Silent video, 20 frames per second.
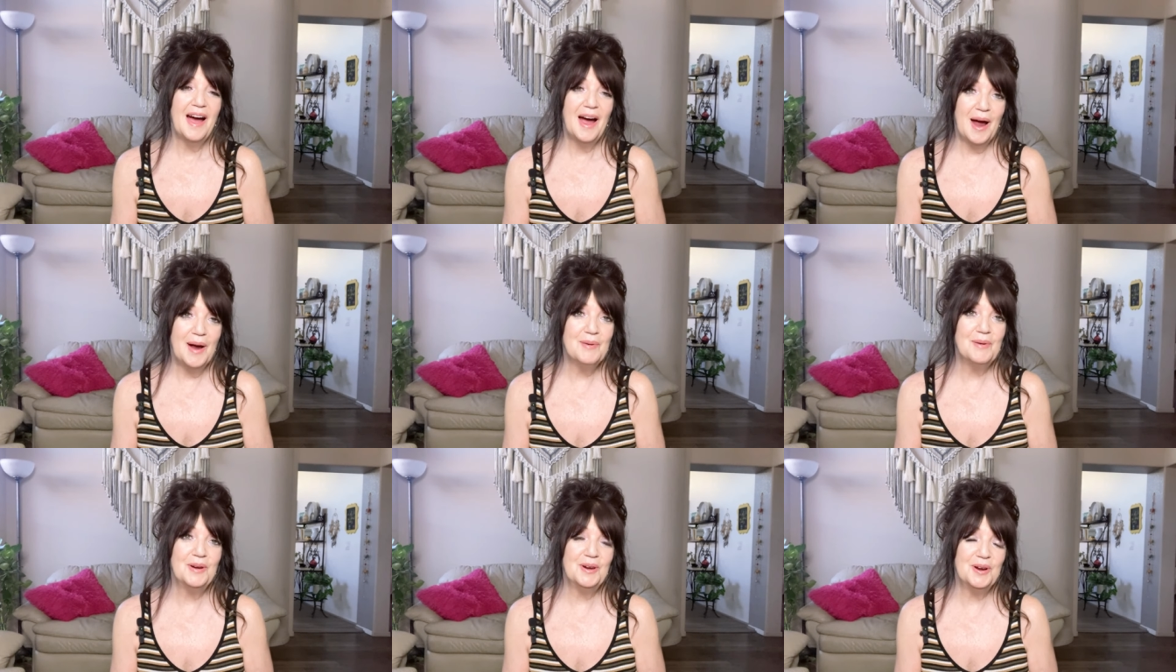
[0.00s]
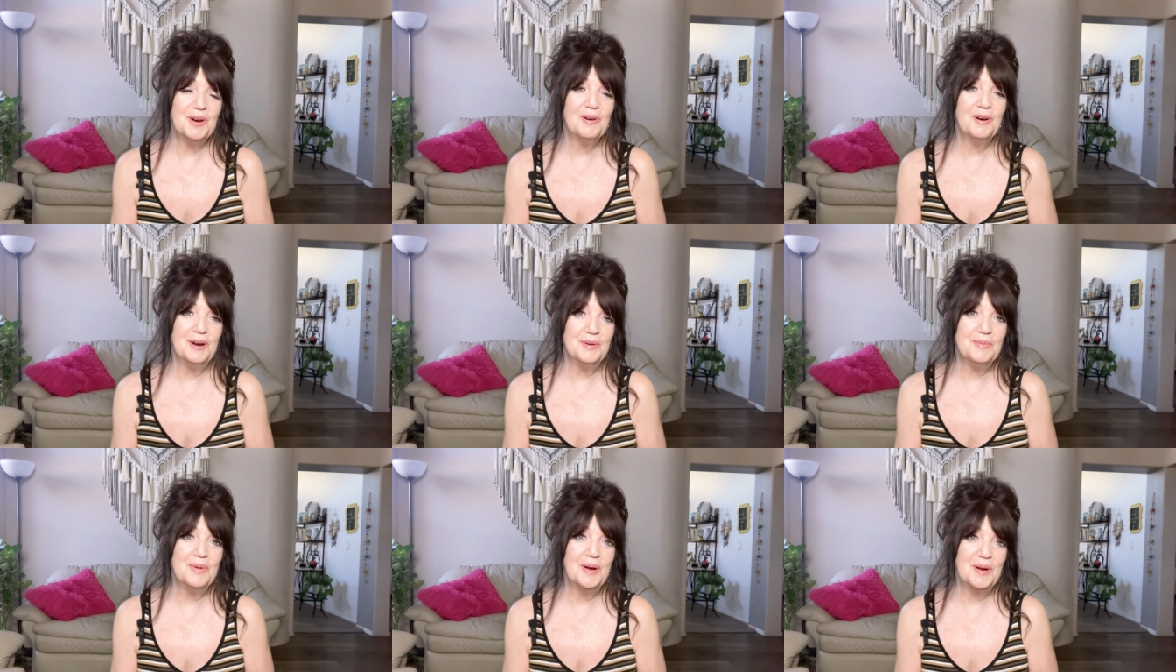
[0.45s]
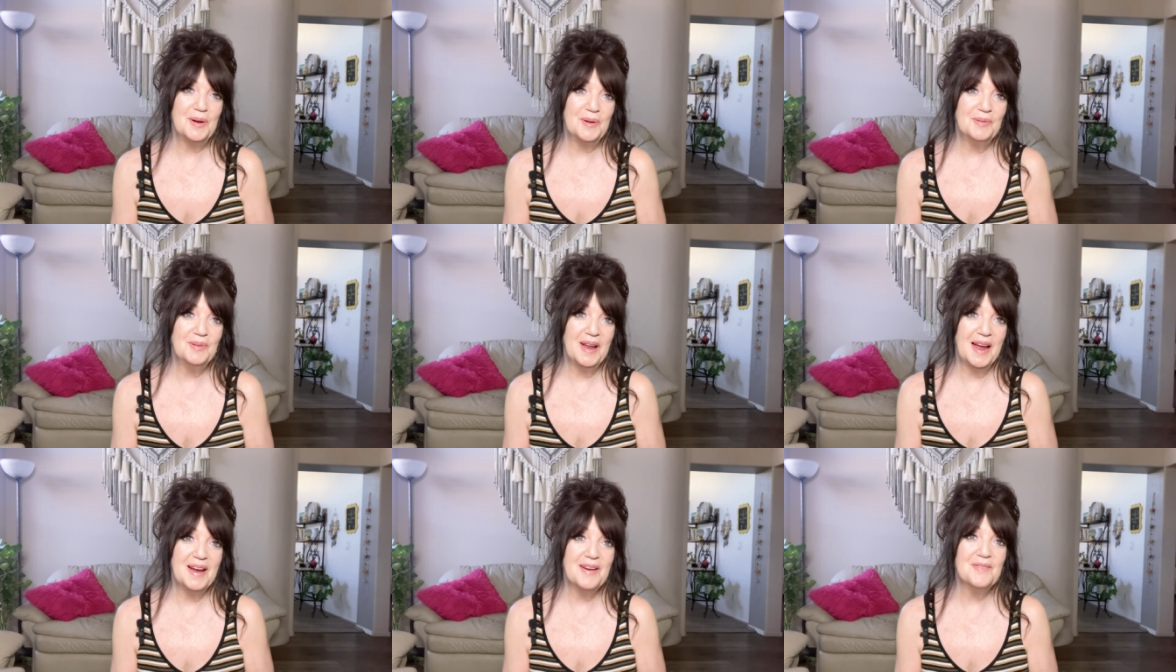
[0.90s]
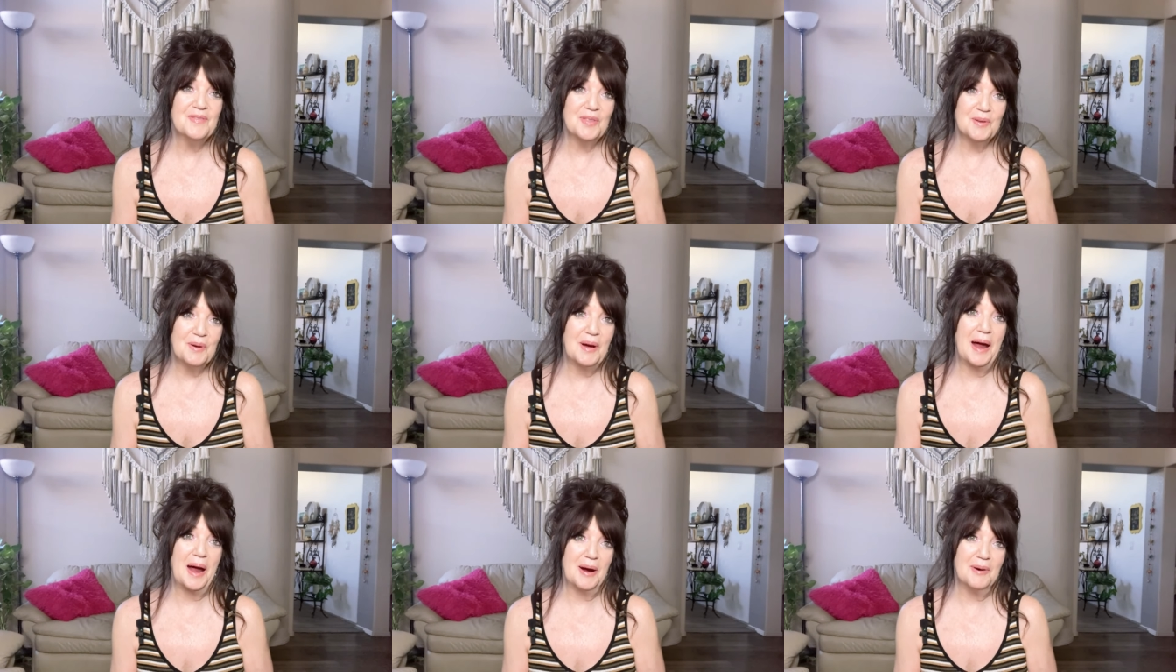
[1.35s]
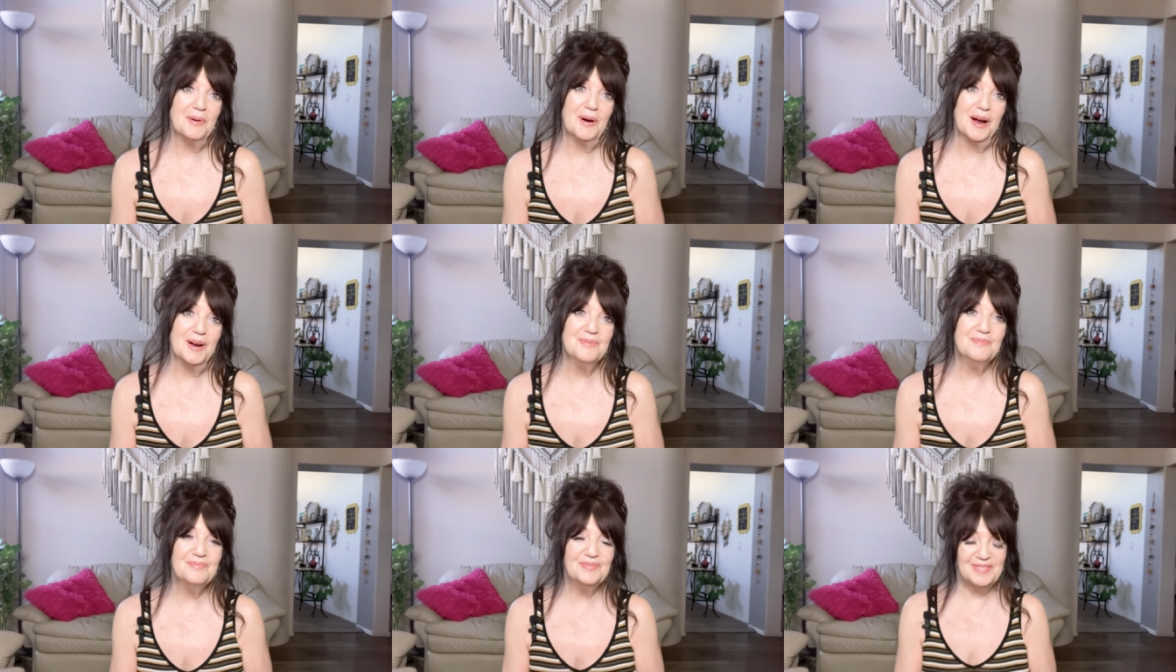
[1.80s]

I'm going to create my own life the way I want.